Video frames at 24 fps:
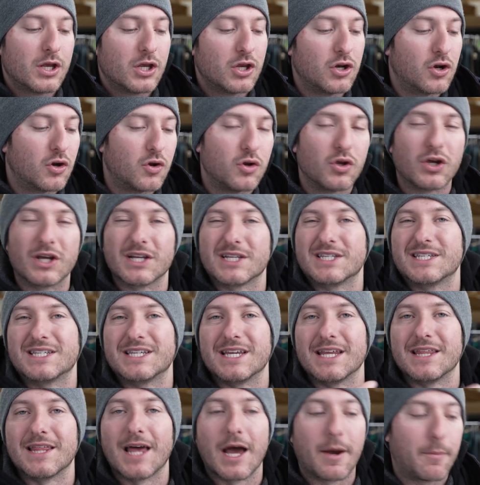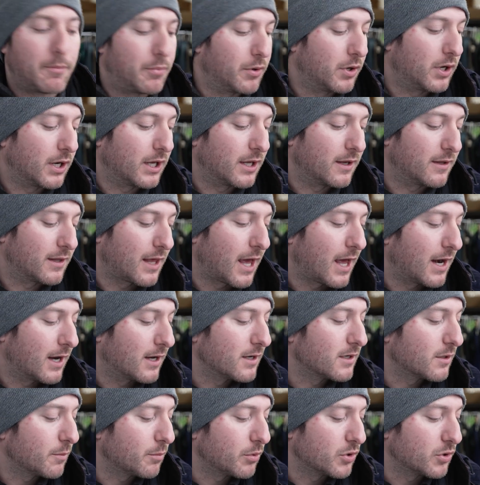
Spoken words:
you could see that, putting that into